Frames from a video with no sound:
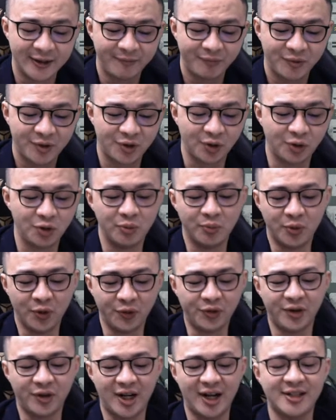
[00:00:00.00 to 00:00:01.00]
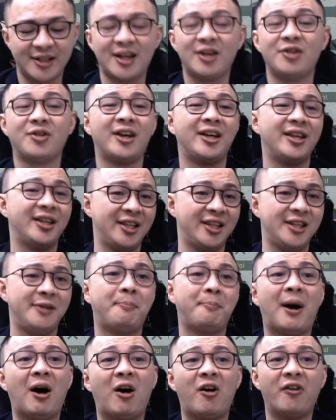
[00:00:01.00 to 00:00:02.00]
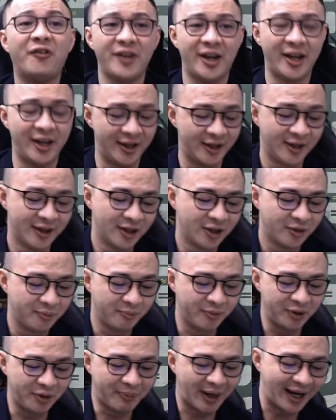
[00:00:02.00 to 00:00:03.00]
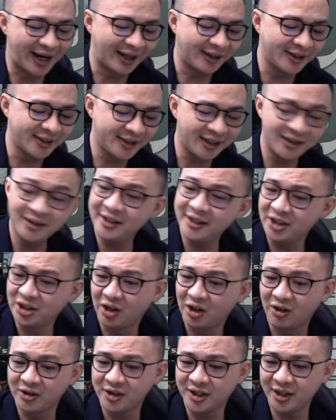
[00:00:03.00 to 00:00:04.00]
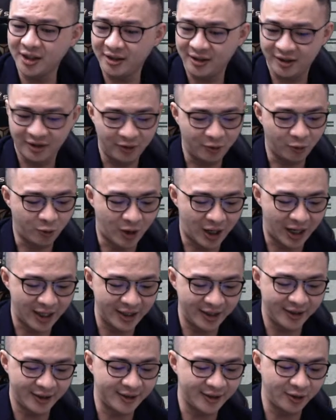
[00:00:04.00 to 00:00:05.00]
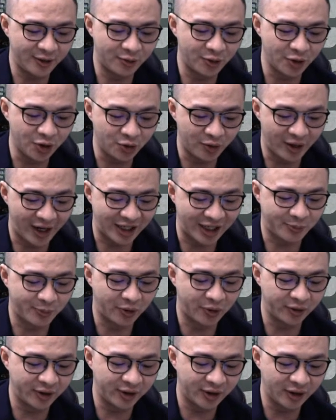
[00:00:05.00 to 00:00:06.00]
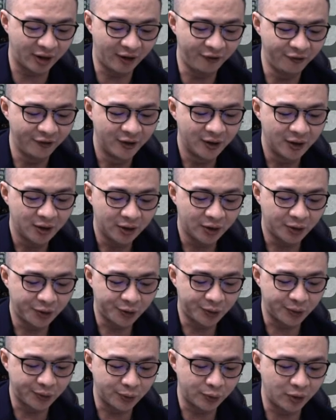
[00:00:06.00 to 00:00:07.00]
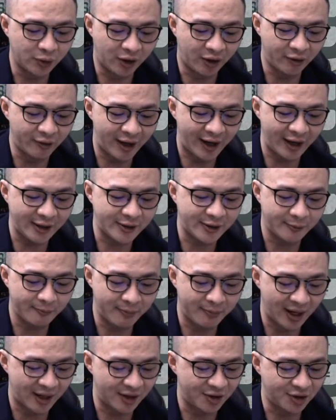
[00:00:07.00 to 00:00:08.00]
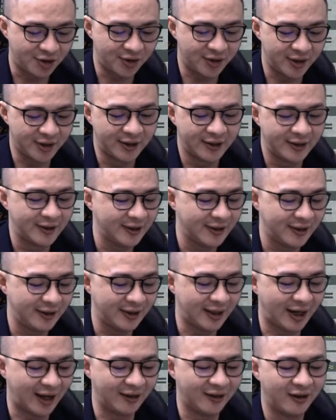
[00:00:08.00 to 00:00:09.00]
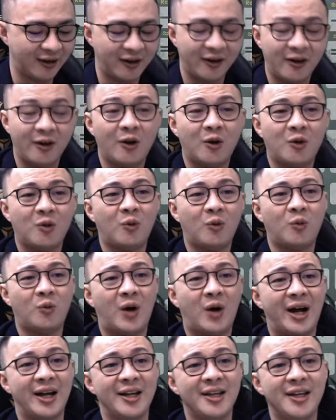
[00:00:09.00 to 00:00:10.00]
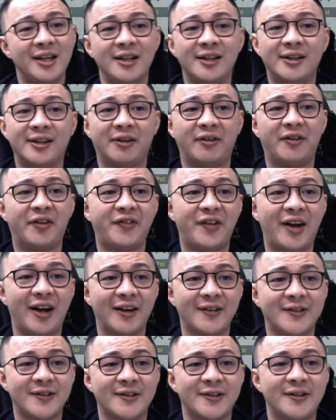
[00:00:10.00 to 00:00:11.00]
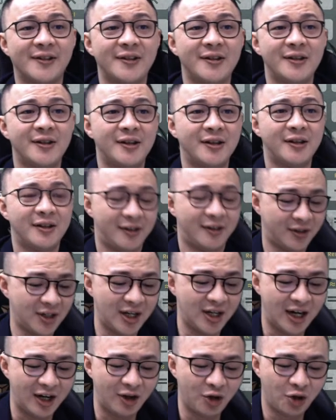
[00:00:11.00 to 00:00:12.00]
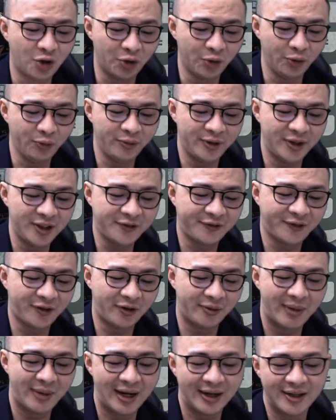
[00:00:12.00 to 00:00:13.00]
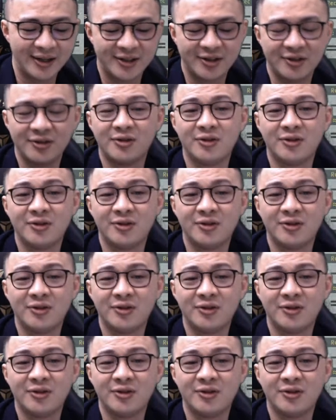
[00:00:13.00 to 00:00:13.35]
So you move to the other side, you get e power of a. By understand this logic, y is equal to exponent of 2 ln x minus 3. Done. Y in terms of x. Alright, I hope this 4 mark is